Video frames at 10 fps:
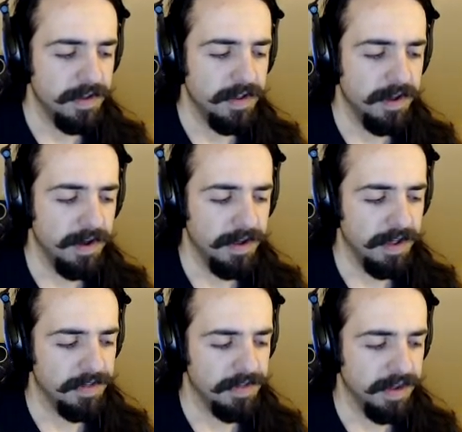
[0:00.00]

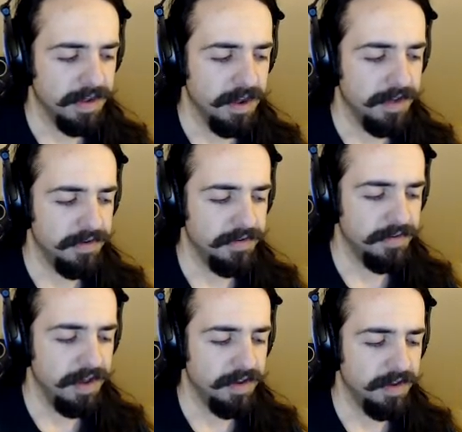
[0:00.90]
and like
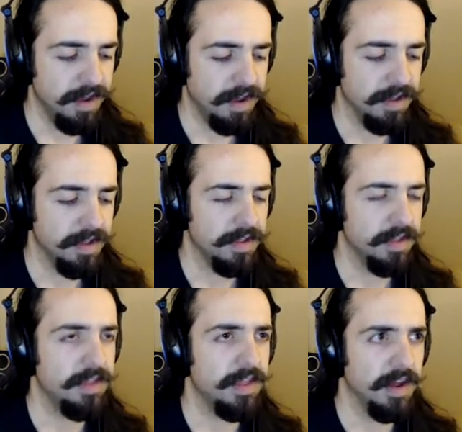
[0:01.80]
understanding
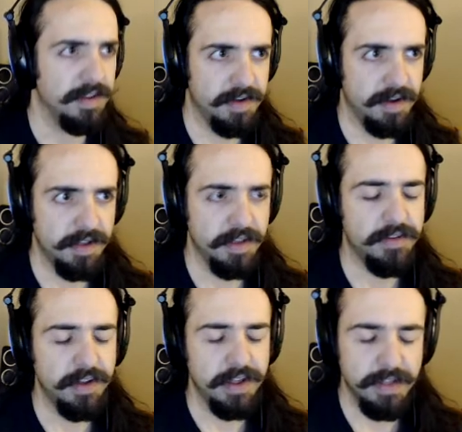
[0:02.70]
the
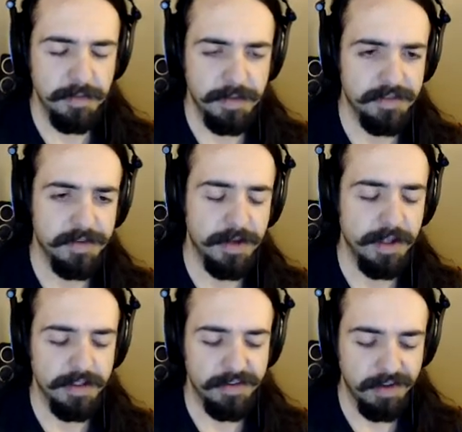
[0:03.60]
ontology and the
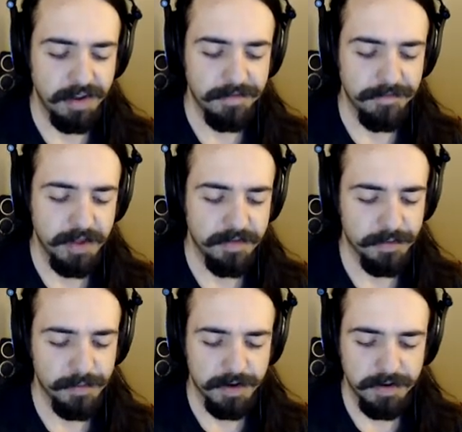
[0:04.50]
epistemology of the
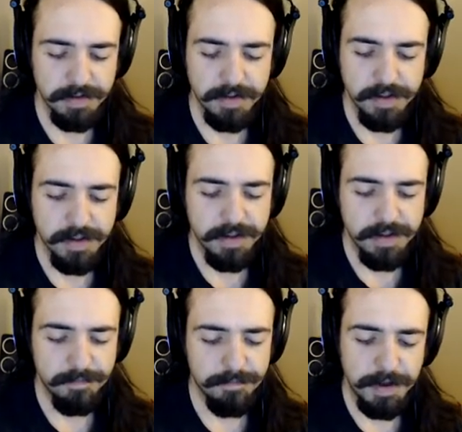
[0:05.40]
world.
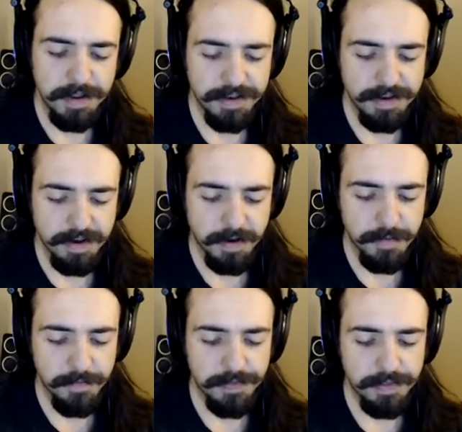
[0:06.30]
But
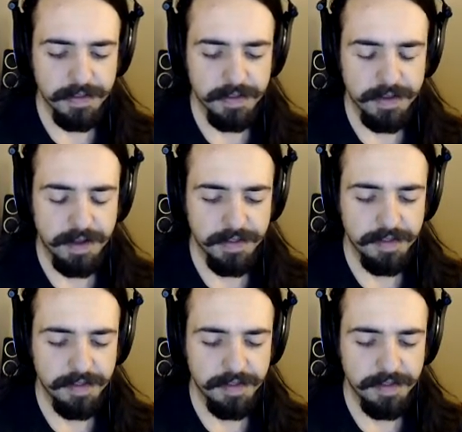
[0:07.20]
unless